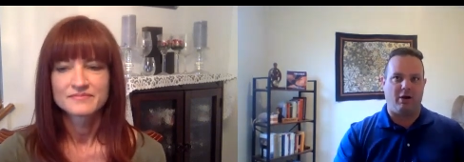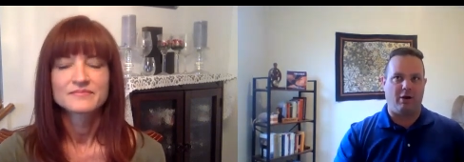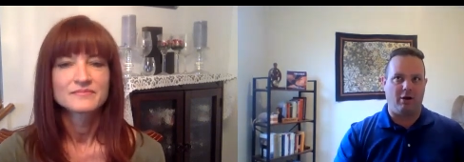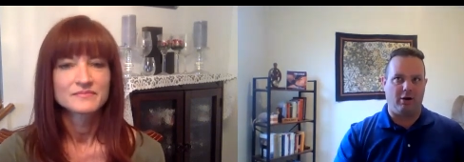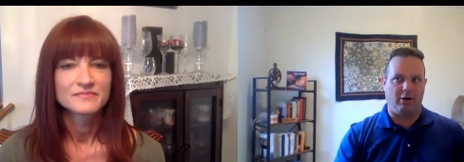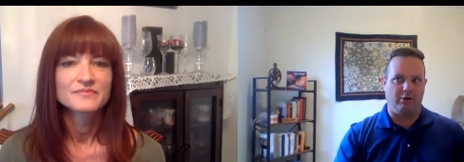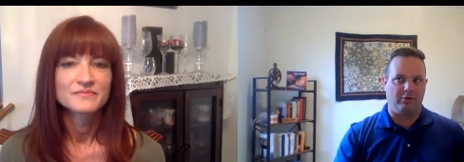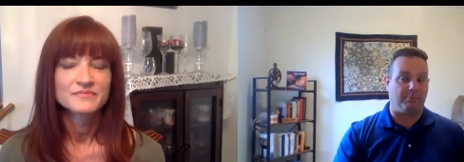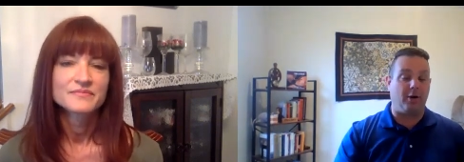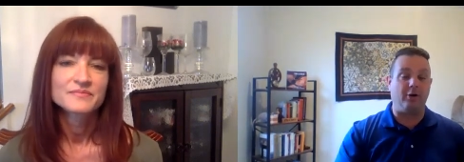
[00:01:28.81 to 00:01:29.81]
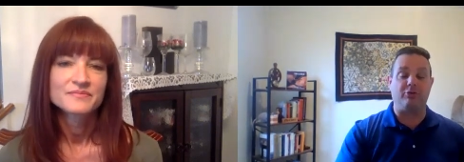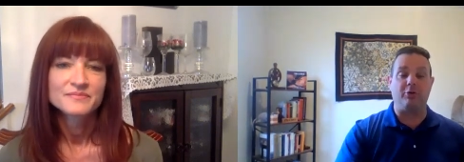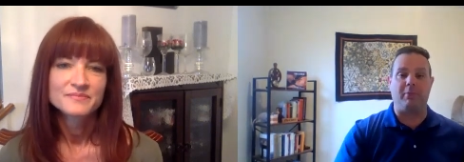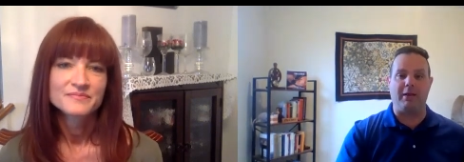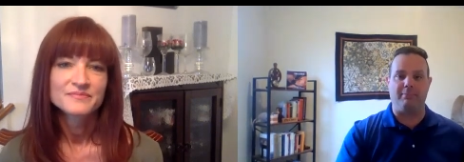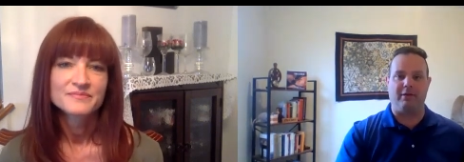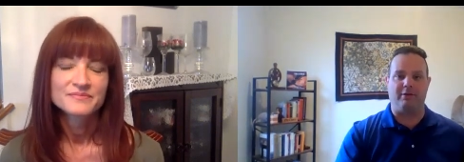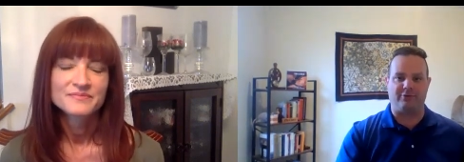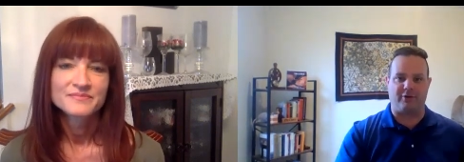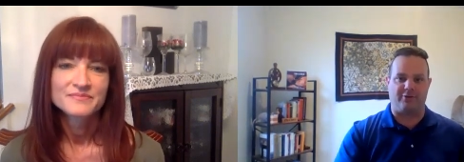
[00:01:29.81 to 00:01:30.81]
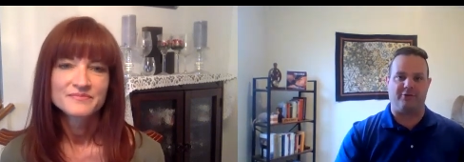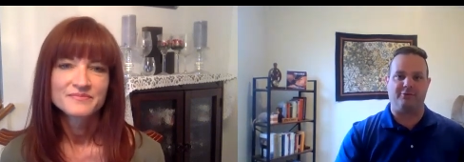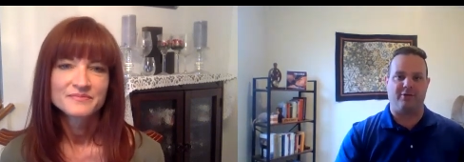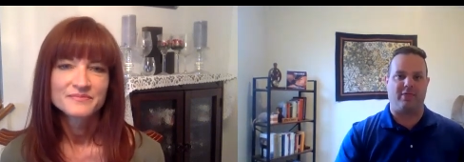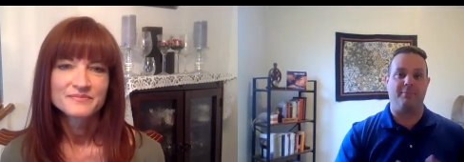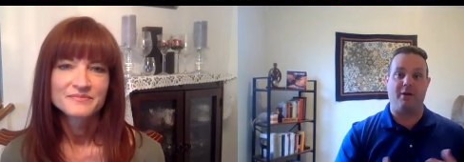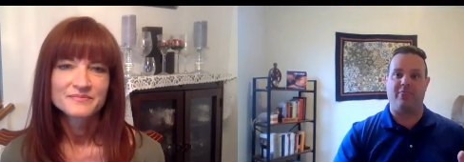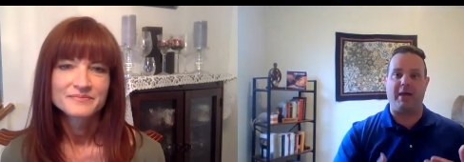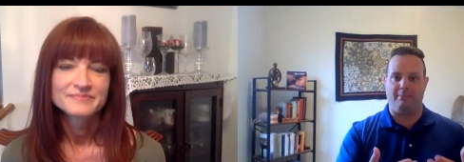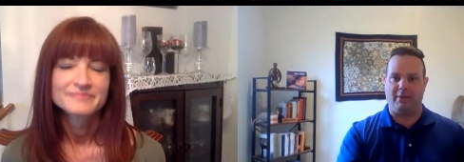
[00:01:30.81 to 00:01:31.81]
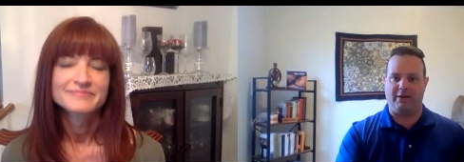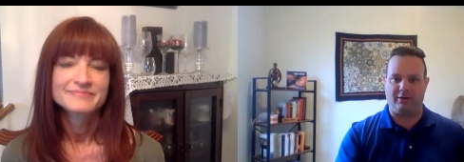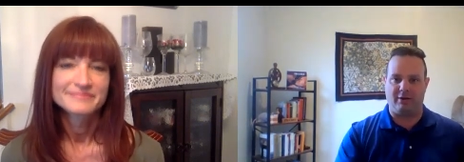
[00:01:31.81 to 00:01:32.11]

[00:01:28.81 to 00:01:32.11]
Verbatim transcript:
Speaker 1: our departure might be a stressor for them. That might